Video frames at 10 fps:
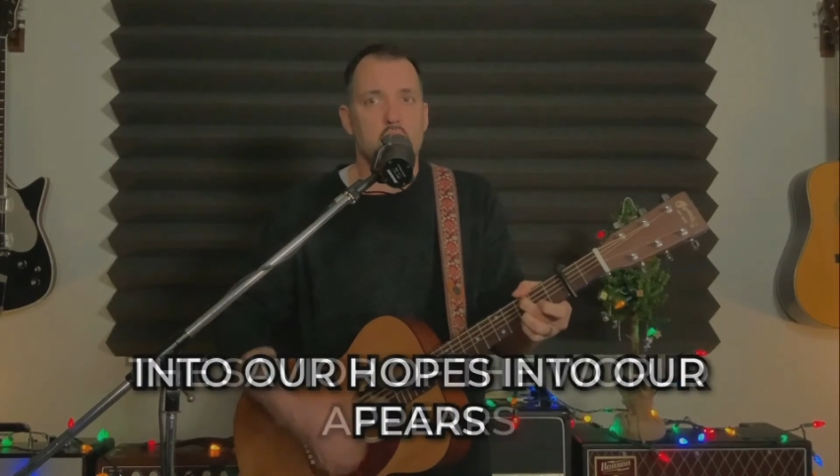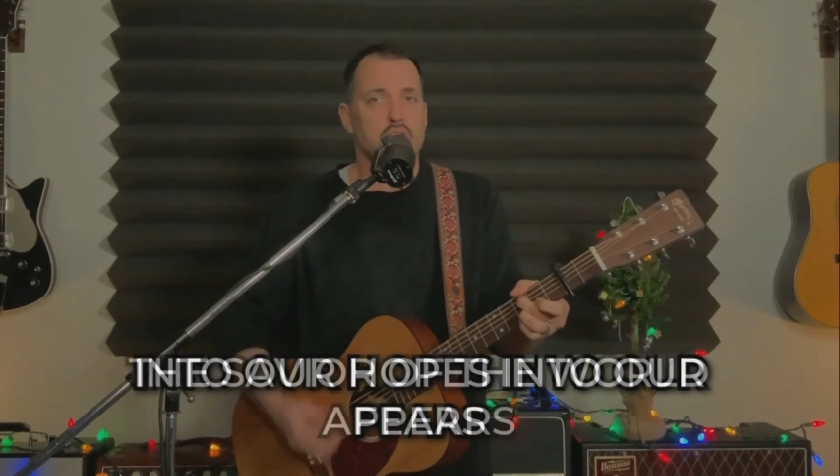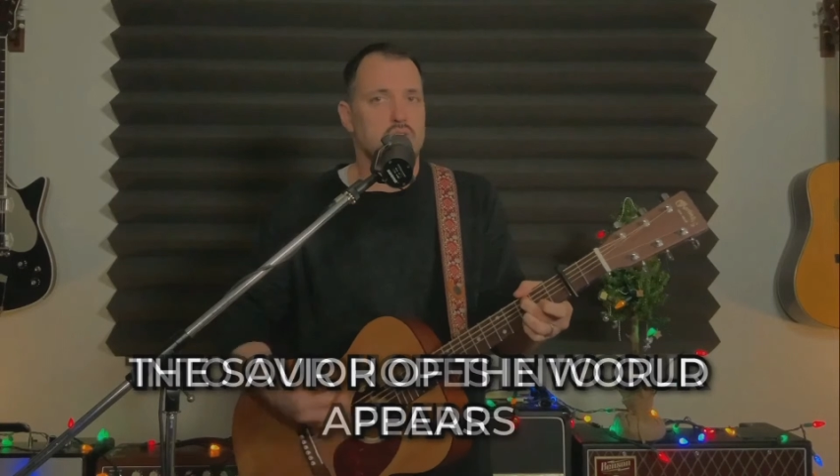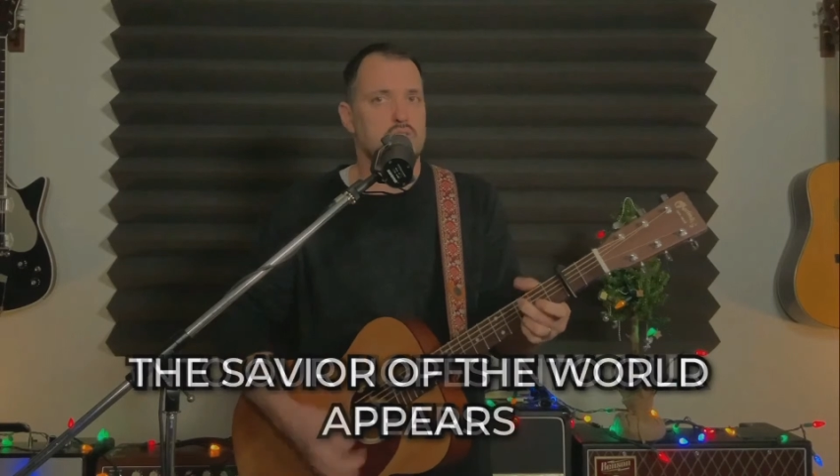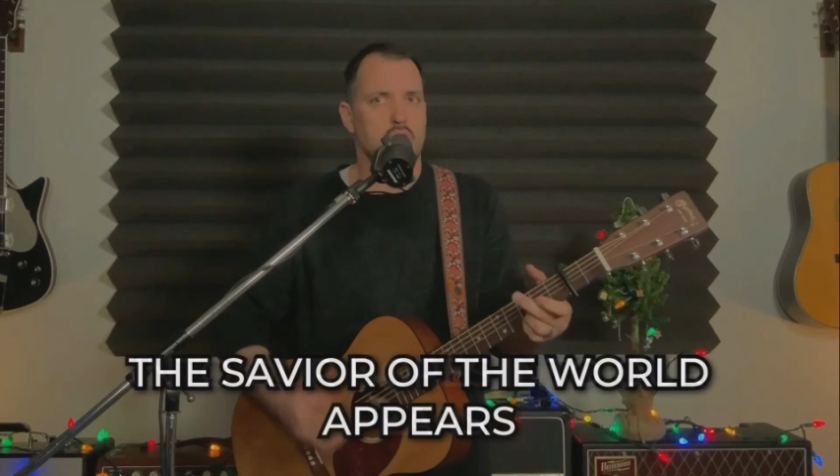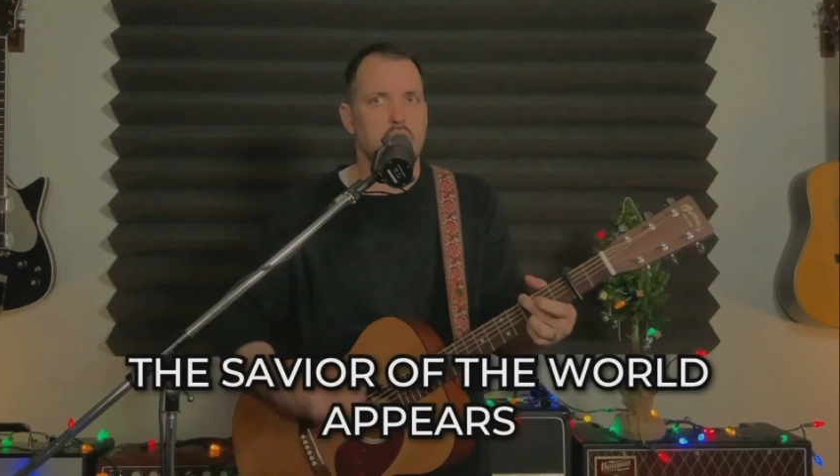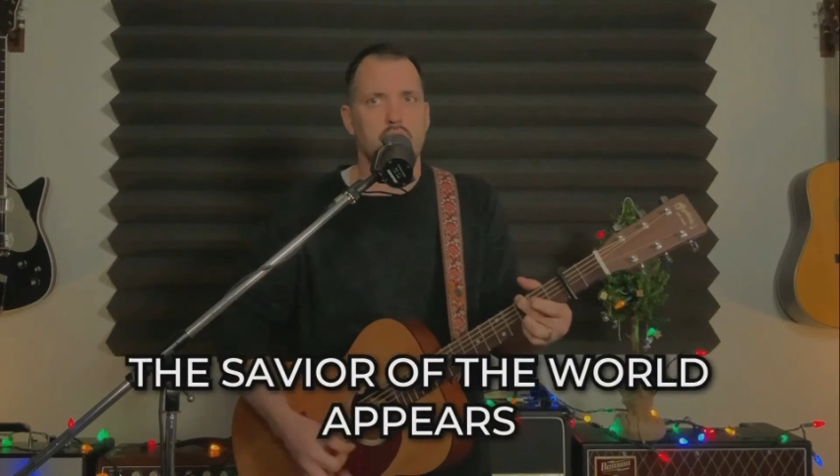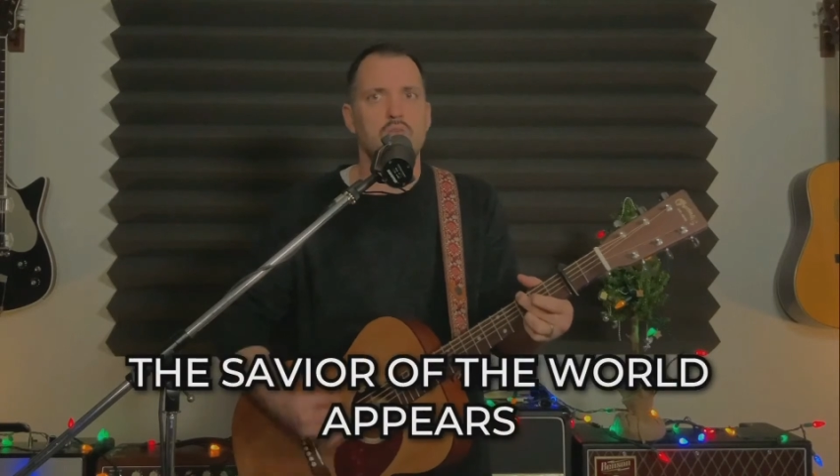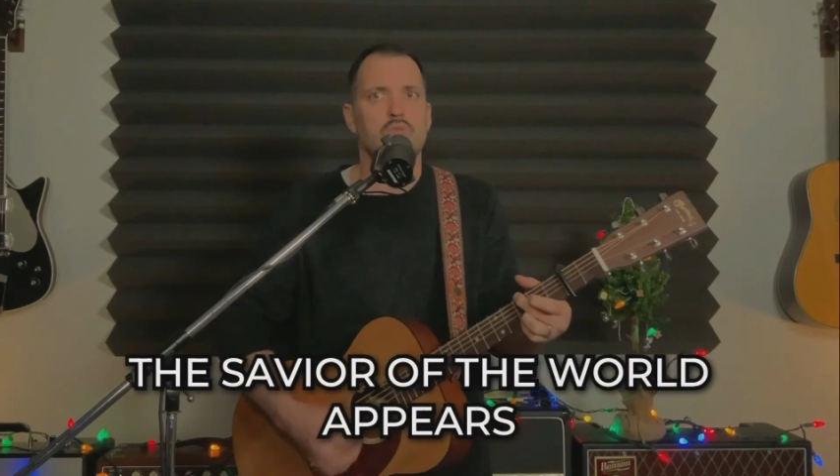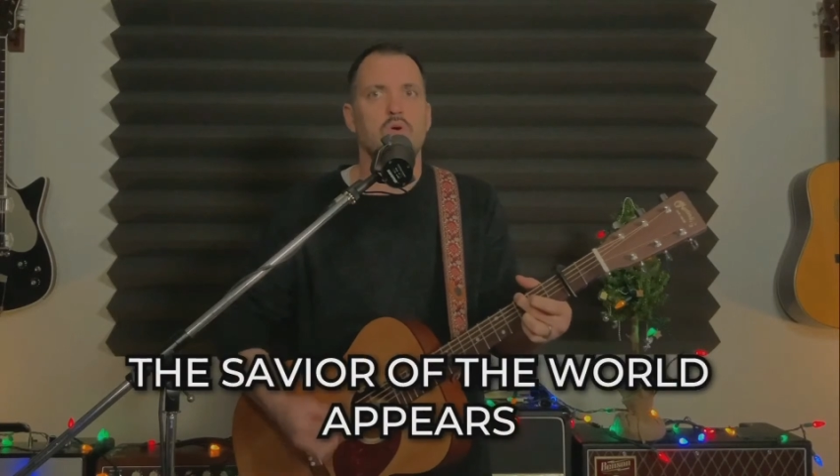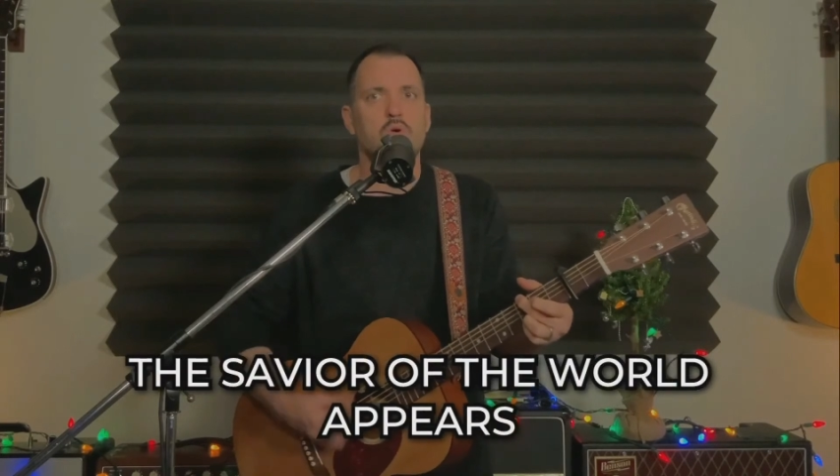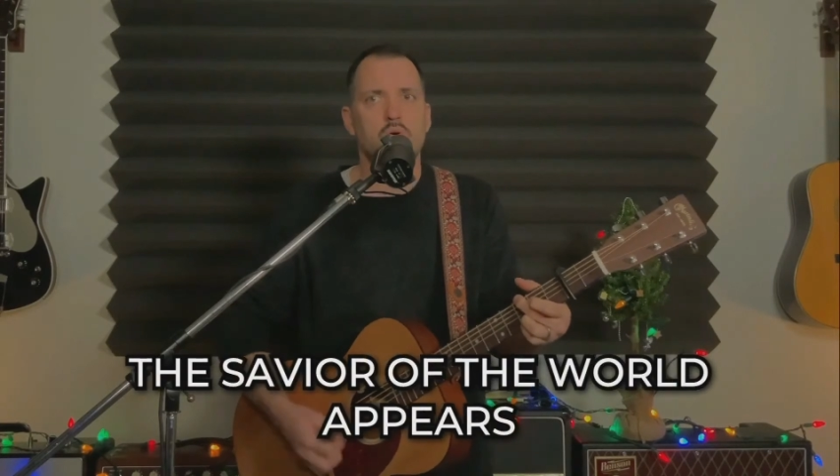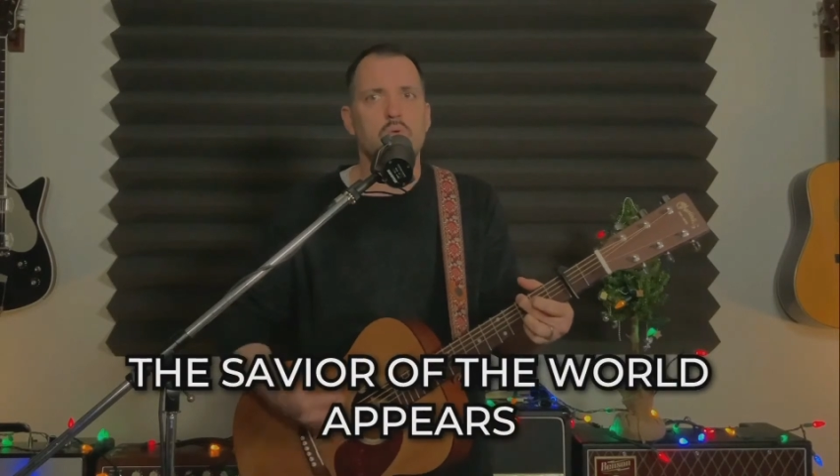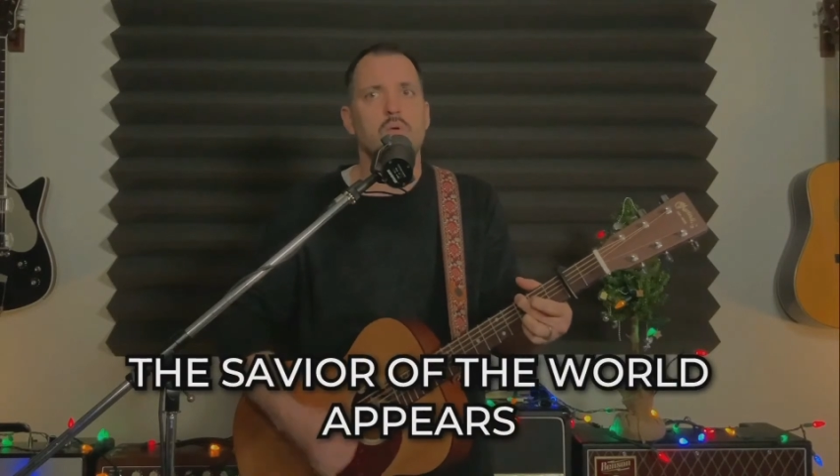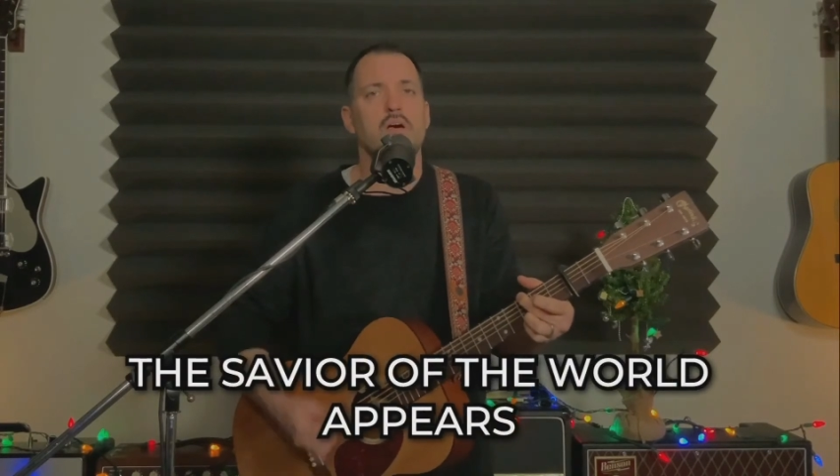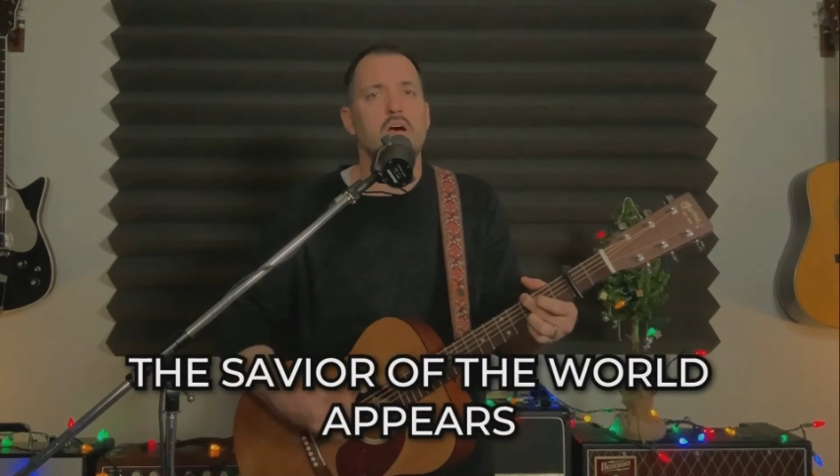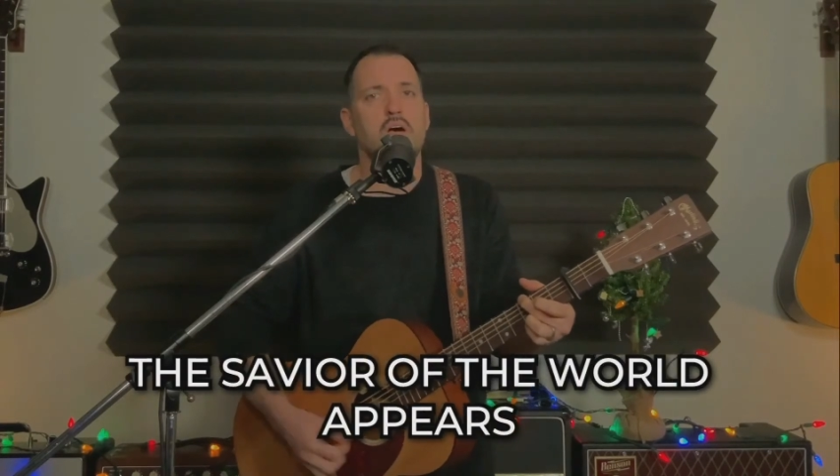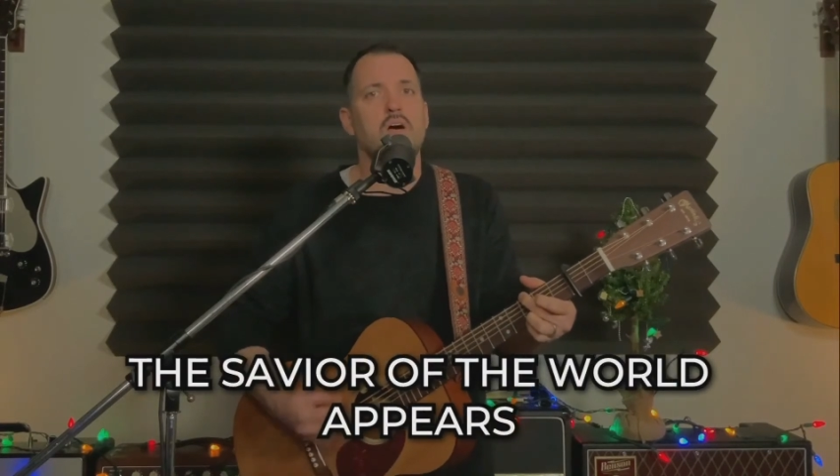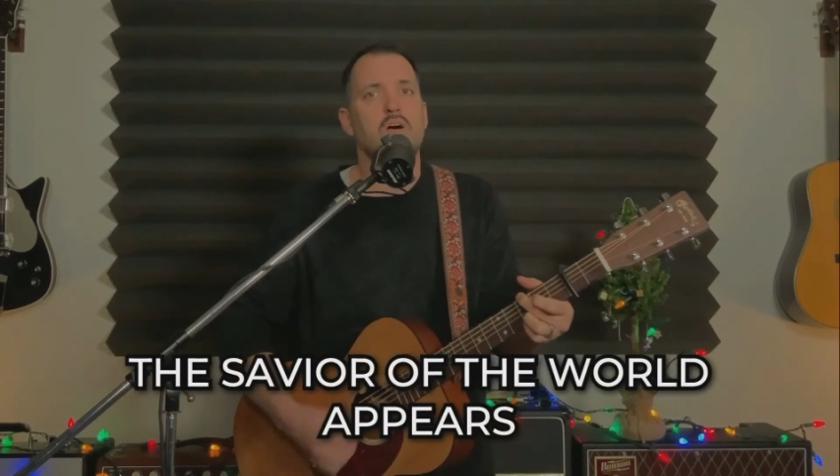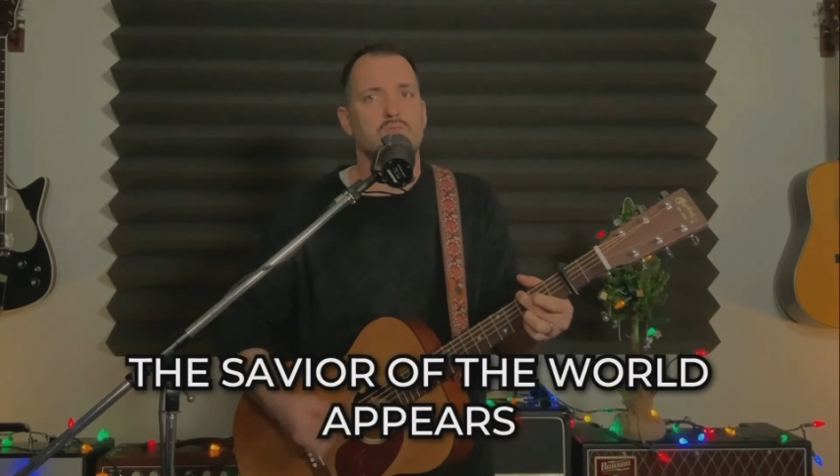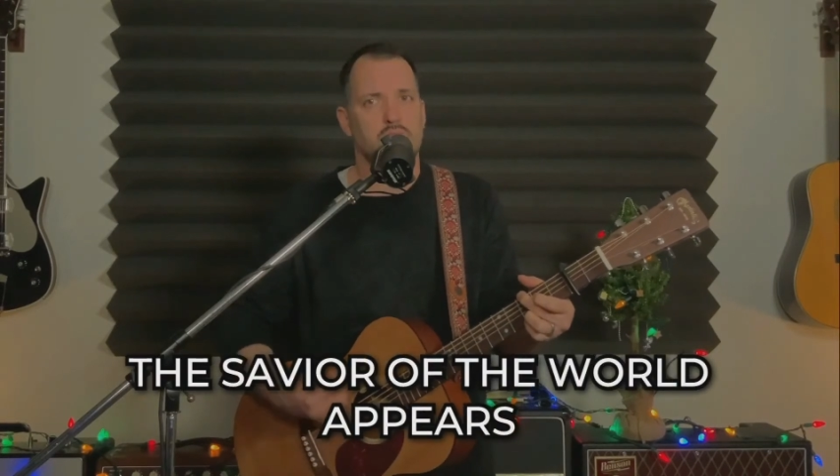Savior of